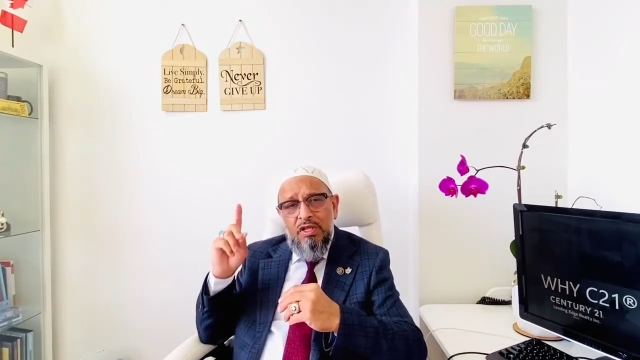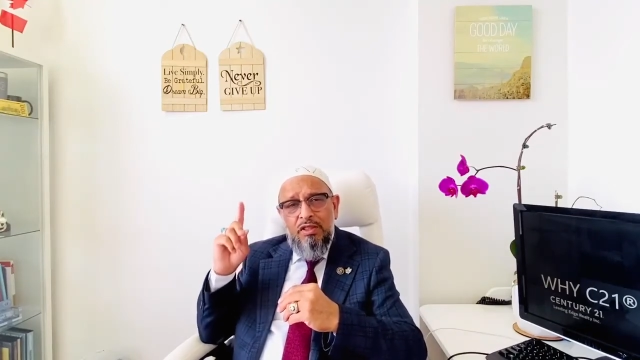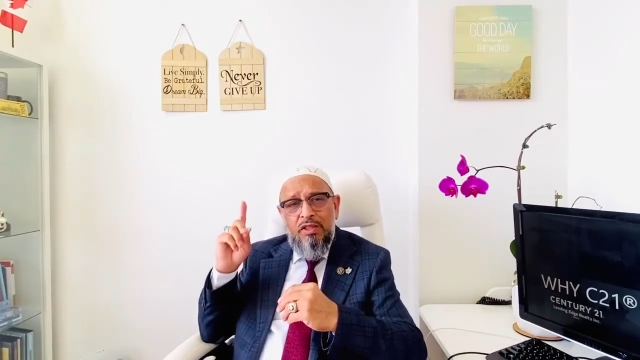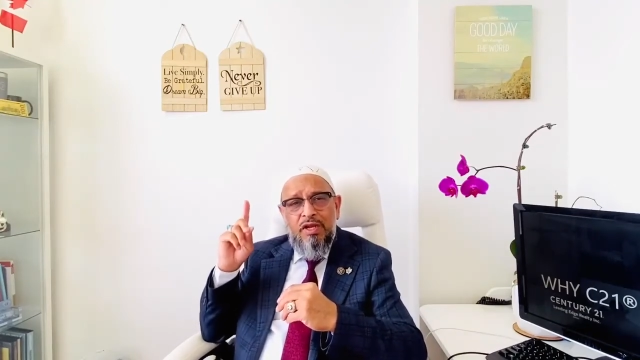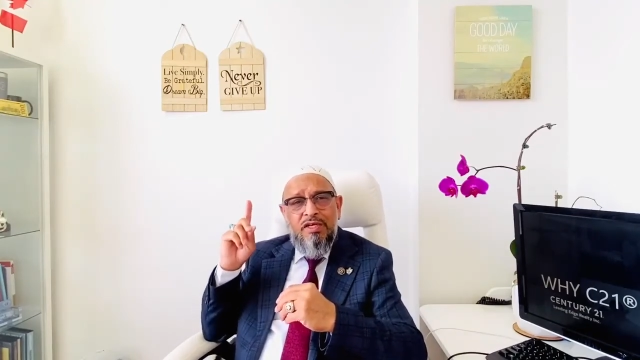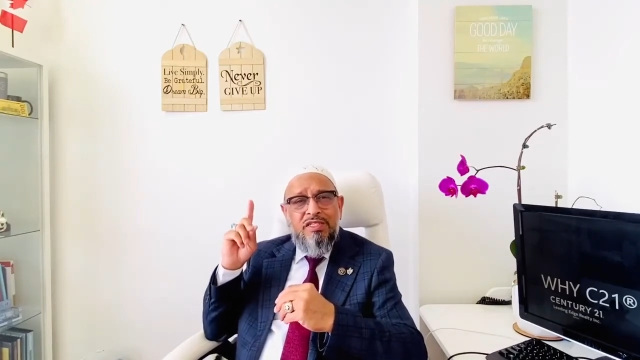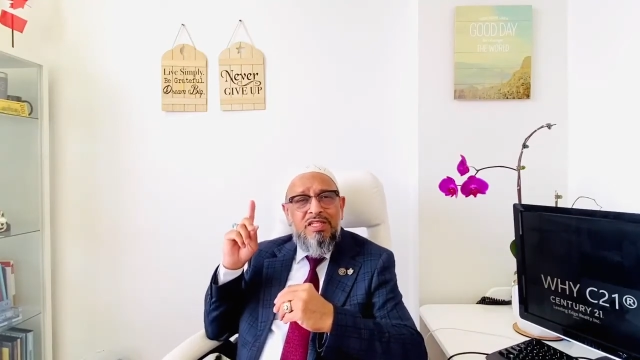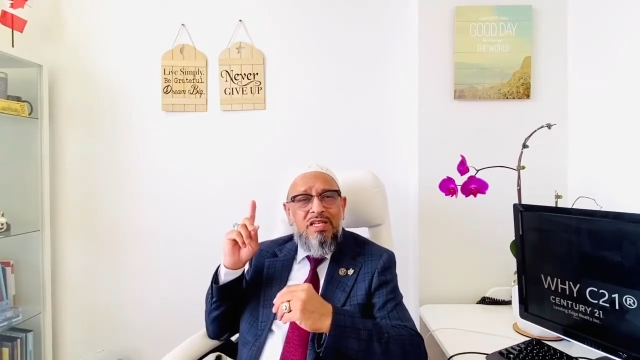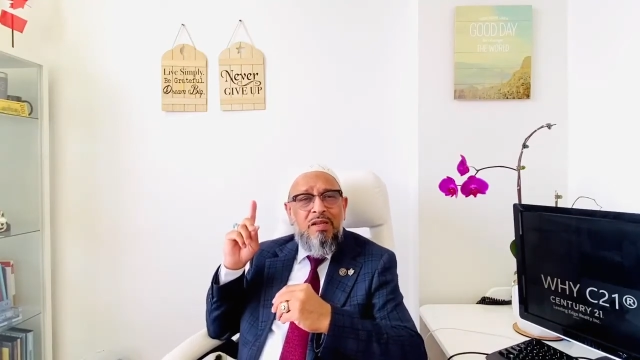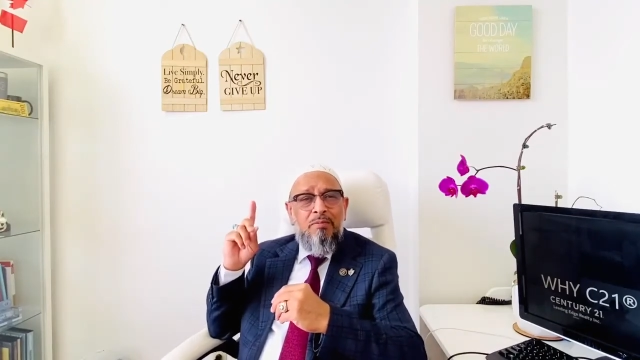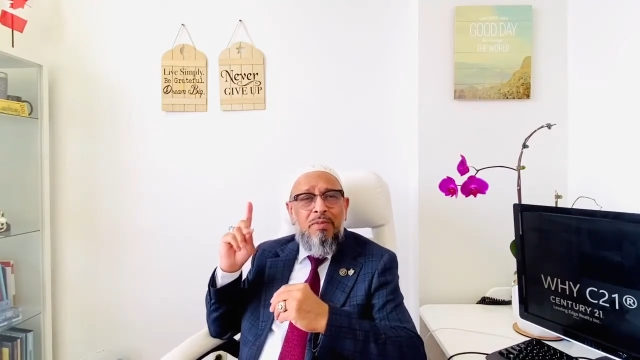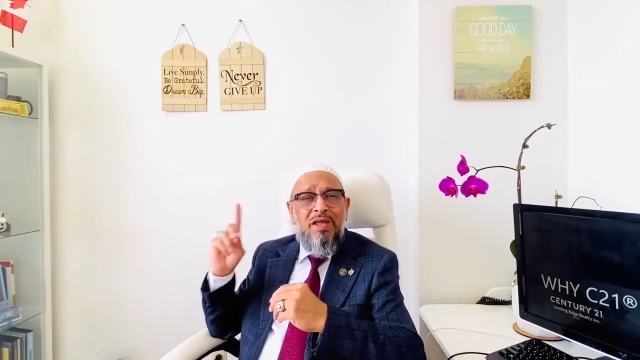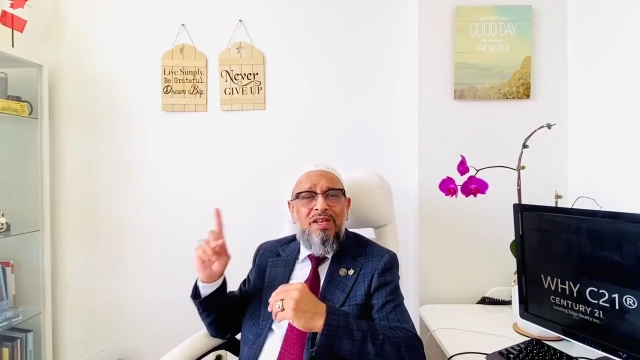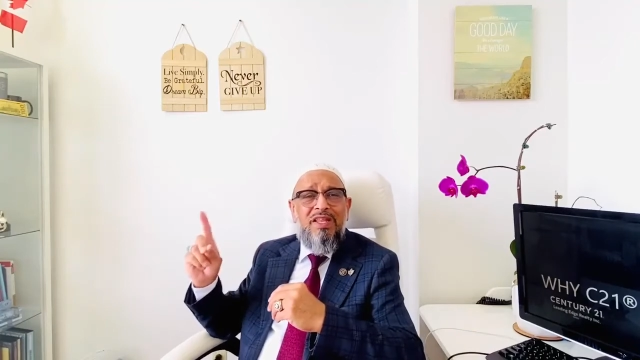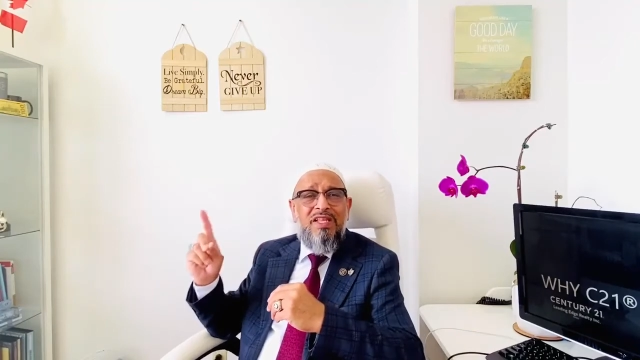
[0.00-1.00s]
there is an
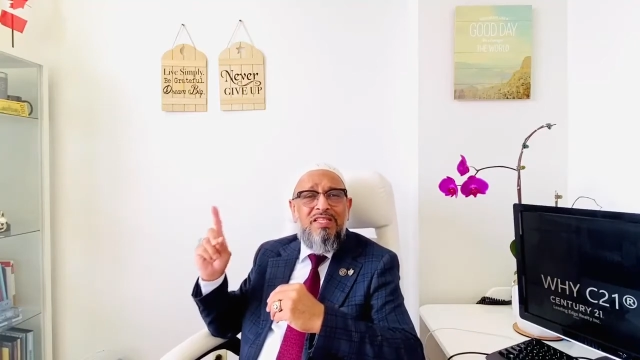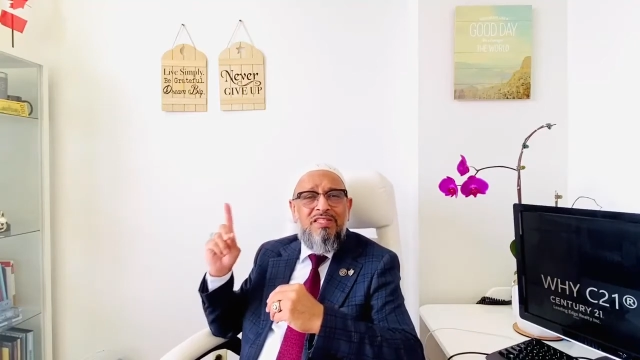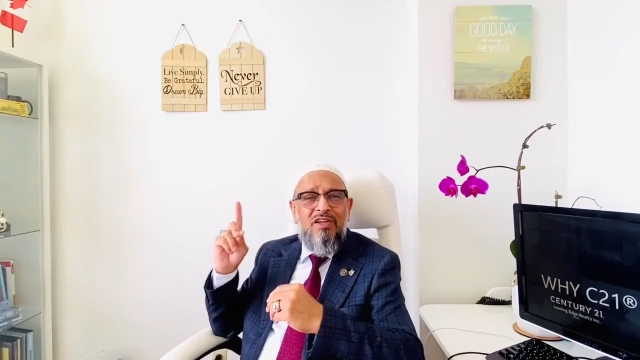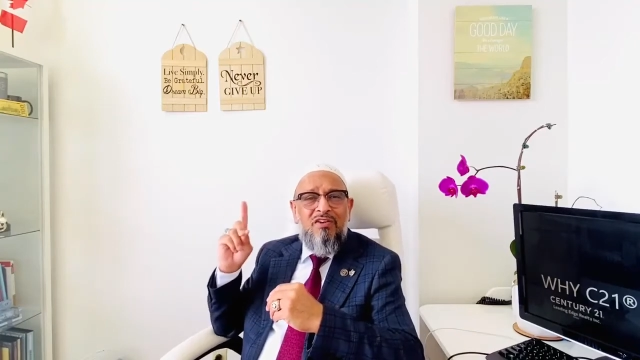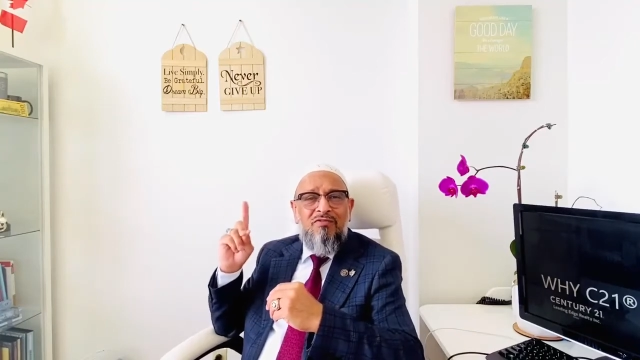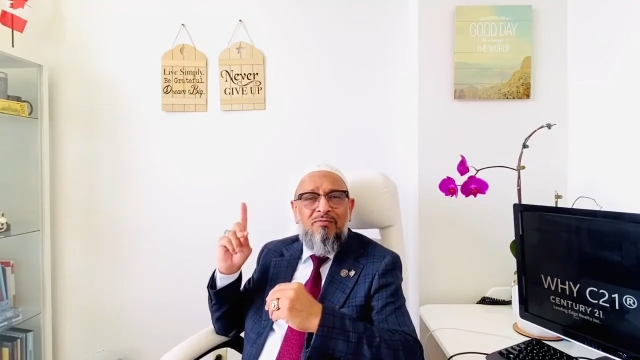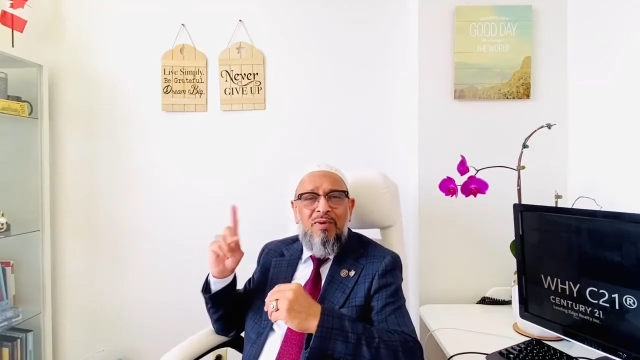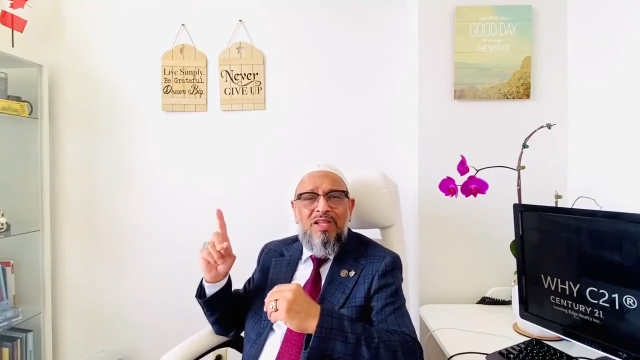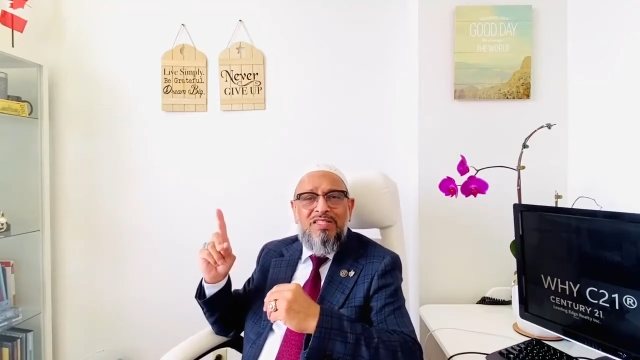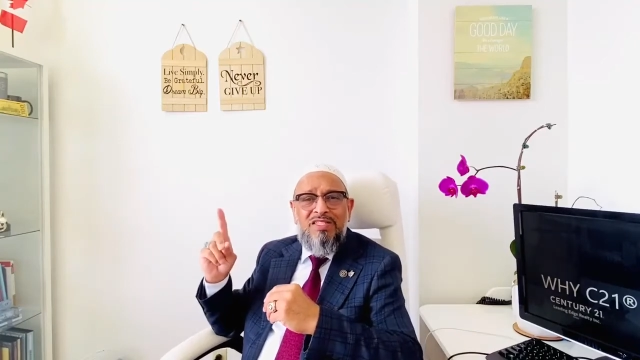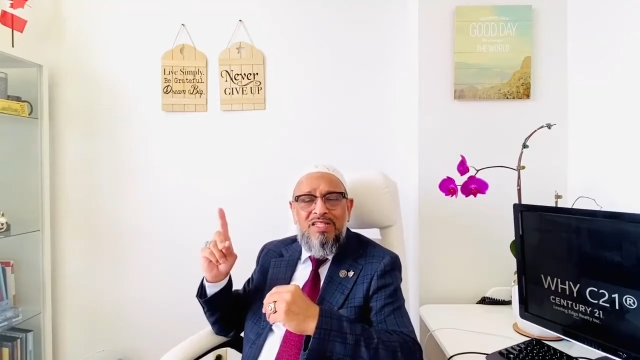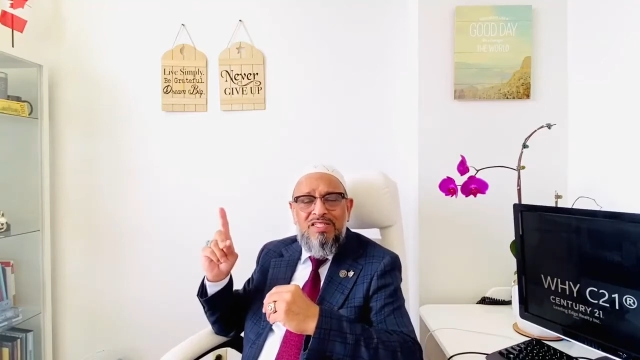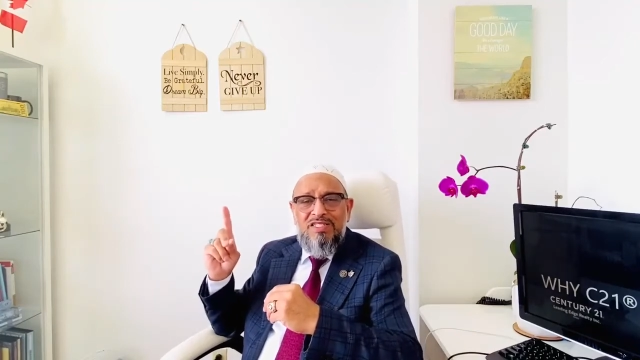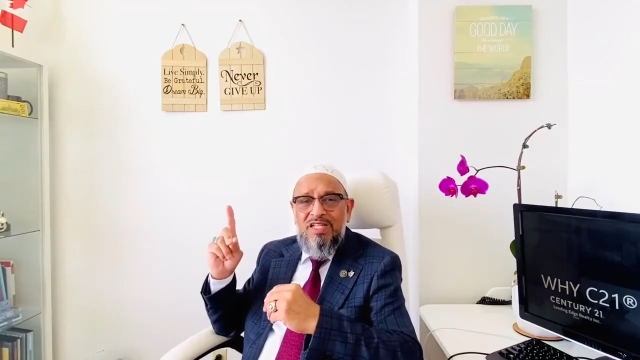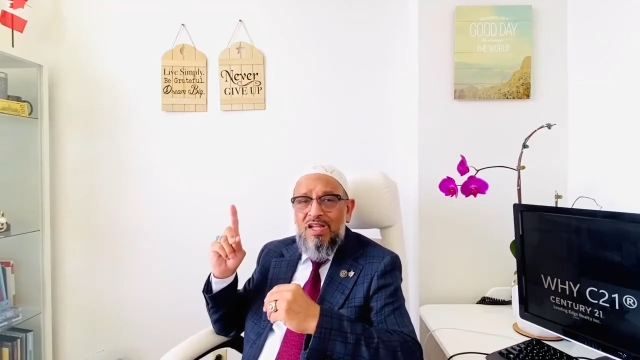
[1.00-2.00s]
abundance of
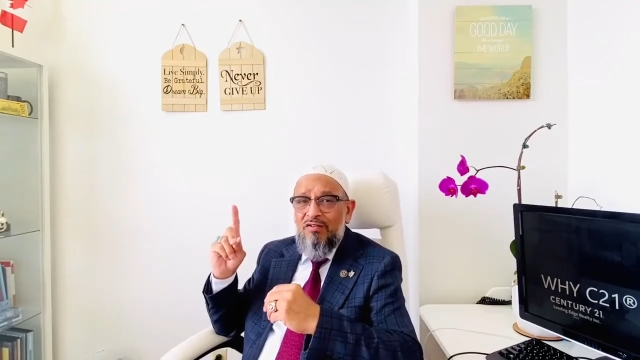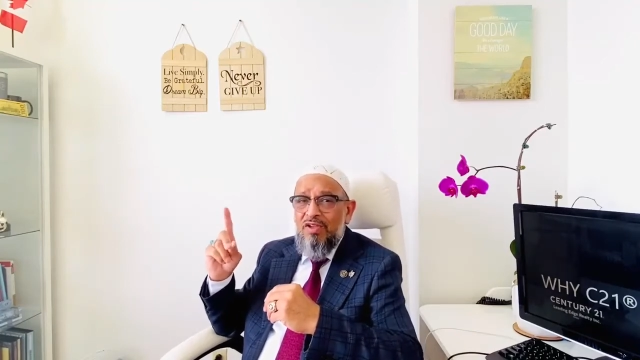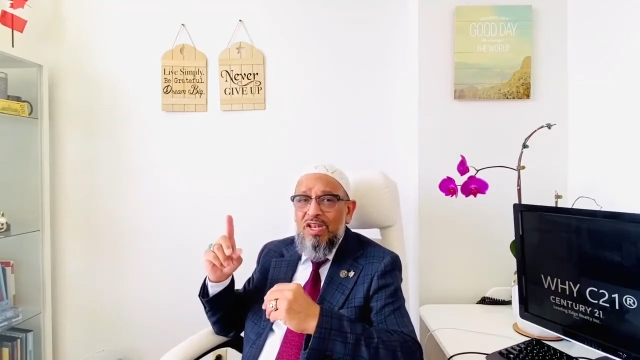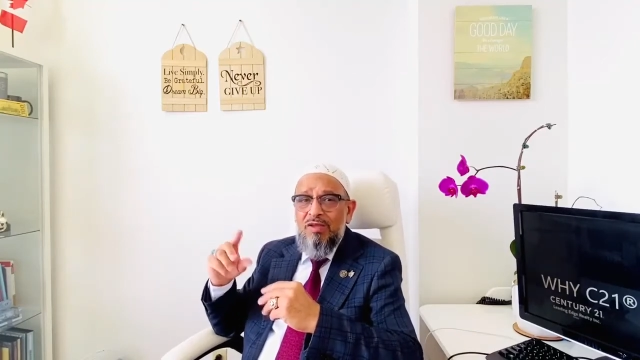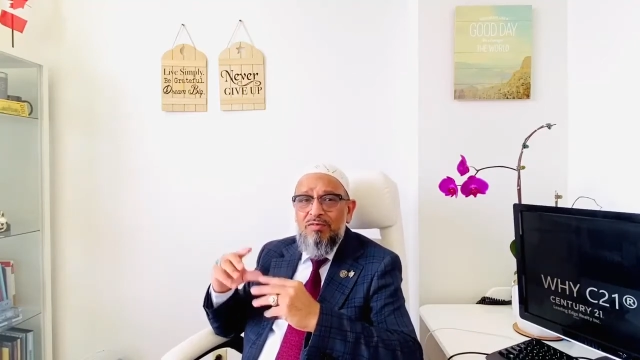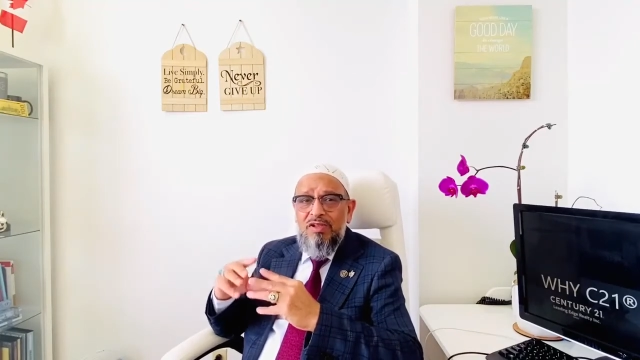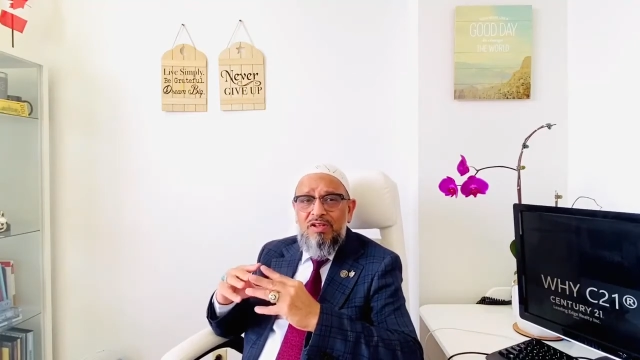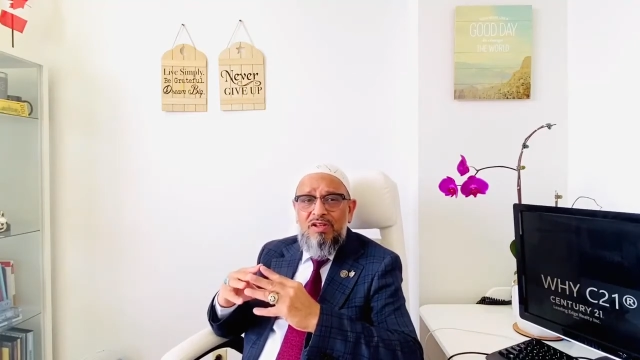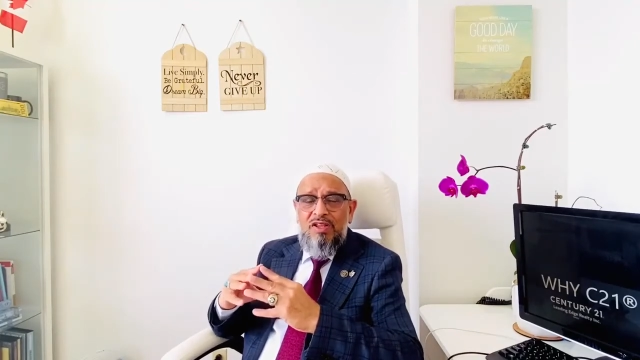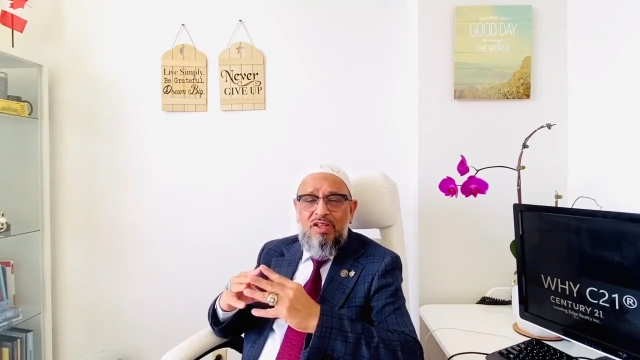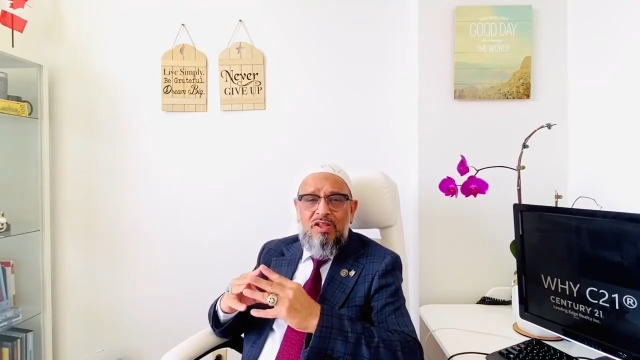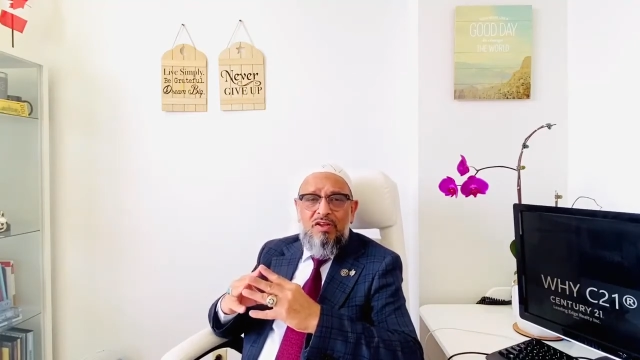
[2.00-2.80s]
blessings available